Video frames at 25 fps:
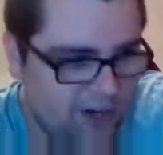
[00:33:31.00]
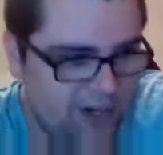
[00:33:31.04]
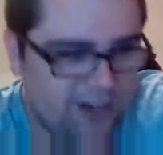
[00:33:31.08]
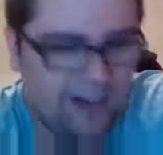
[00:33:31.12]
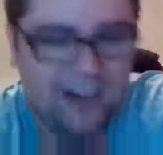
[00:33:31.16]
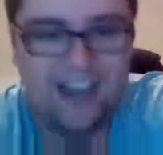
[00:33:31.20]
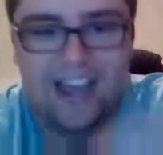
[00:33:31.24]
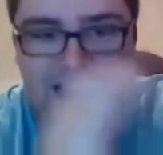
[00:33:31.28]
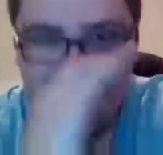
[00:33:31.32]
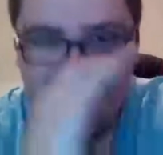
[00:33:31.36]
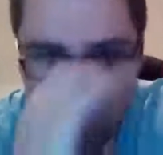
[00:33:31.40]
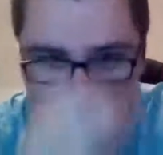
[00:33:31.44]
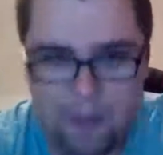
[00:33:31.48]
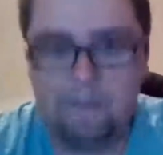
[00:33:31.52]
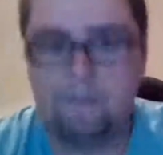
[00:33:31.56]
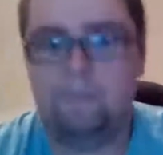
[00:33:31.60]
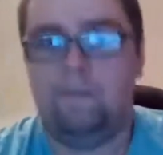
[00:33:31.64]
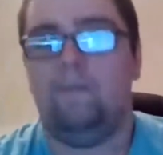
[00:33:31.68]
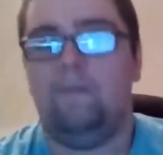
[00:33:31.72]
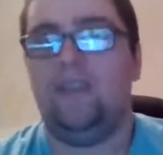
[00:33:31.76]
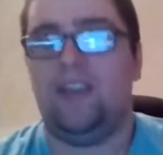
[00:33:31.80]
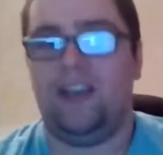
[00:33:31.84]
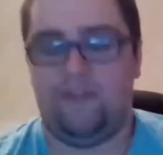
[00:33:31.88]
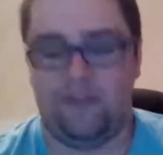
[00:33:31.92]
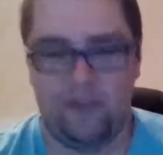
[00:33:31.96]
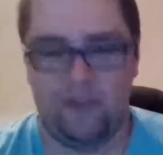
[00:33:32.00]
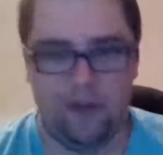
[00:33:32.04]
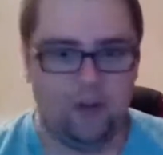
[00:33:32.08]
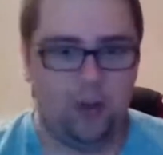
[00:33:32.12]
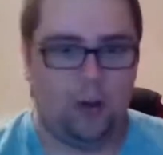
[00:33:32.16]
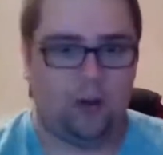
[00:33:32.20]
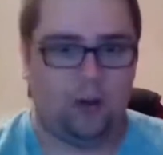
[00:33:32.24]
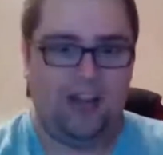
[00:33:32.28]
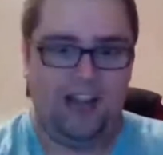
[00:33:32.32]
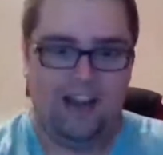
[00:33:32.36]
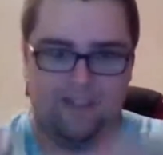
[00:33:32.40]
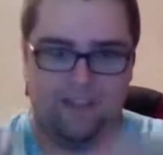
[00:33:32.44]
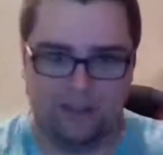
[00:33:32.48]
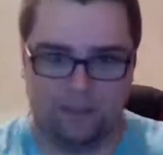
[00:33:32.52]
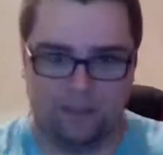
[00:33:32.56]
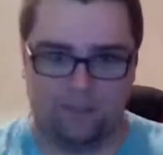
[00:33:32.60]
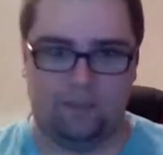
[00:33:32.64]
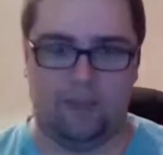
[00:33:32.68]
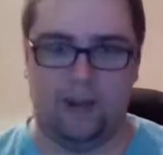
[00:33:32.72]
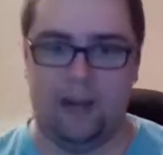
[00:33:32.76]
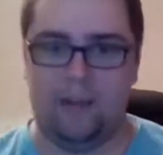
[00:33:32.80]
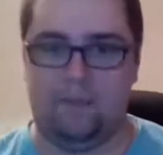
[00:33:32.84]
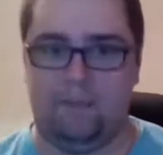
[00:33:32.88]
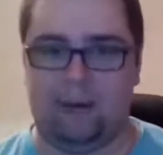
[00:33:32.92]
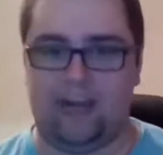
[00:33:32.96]
Even you know, if you don't have
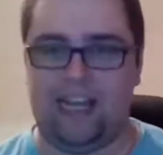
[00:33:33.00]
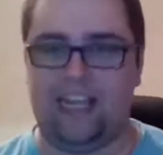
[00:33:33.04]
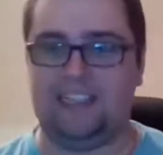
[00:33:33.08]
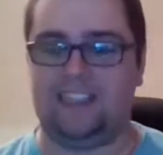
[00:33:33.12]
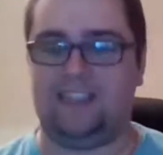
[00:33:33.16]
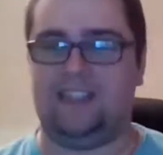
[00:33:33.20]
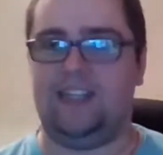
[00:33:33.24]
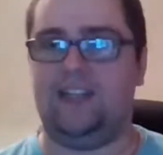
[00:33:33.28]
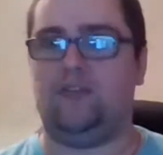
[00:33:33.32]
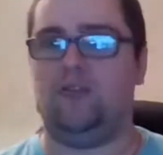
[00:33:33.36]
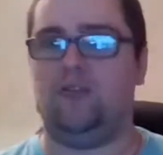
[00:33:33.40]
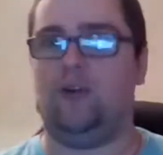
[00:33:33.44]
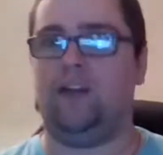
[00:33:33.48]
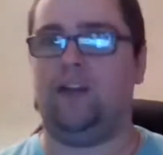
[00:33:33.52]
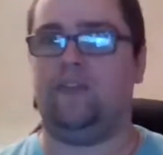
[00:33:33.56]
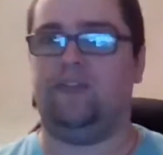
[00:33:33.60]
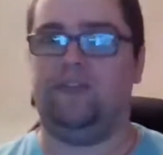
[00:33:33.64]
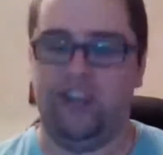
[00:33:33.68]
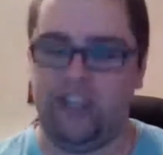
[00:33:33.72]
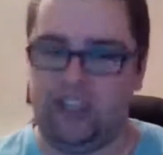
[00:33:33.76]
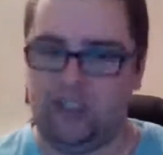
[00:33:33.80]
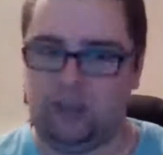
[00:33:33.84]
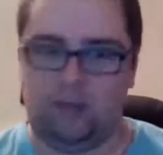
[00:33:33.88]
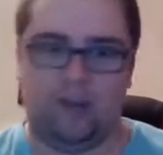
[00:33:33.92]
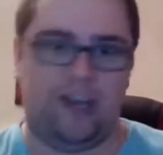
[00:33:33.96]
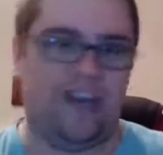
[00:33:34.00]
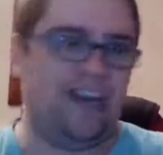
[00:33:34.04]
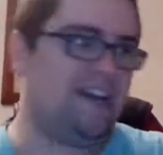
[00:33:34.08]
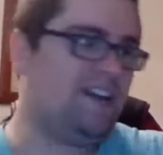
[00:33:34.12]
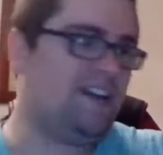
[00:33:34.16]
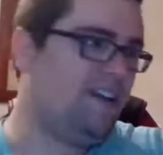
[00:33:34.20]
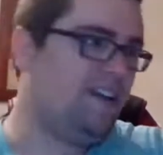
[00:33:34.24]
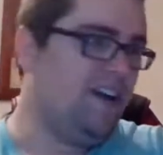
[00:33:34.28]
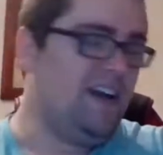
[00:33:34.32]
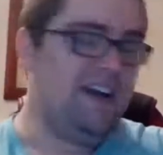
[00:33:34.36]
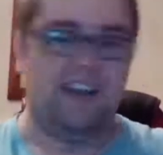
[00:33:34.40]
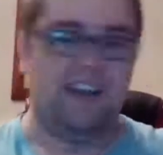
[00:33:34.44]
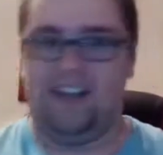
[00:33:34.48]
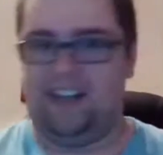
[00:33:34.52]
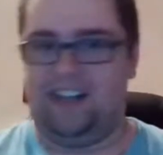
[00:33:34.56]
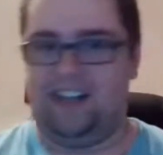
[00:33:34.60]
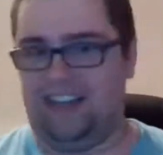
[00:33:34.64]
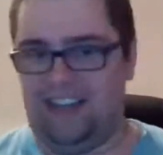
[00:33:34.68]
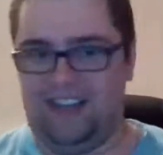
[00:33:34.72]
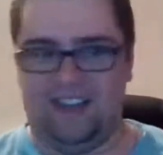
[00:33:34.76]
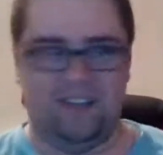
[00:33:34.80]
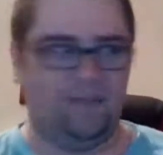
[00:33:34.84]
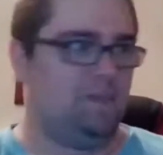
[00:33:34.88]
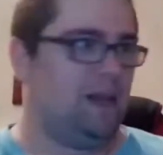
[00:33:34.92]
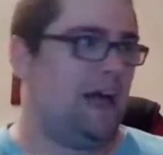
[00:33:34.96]
a, a place that you can fit together,
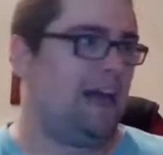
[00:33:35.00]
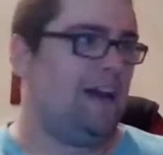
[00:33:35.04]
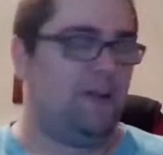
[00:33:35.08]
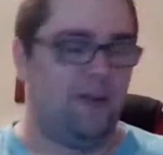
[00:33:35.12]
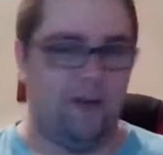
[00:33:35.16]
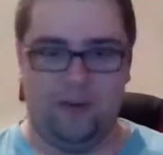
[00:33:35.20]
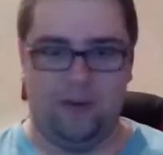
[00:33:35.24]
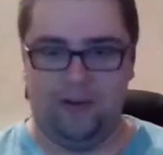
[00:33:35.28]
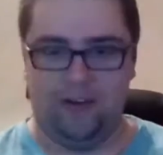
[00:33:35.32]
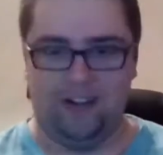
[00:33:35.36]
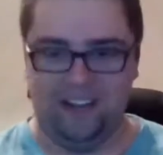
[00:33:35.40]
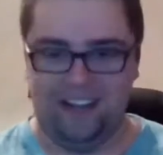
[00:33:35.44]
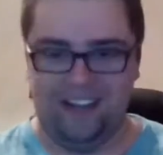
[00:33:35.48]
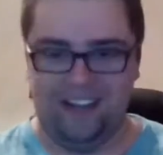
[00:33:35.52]
like I don't know,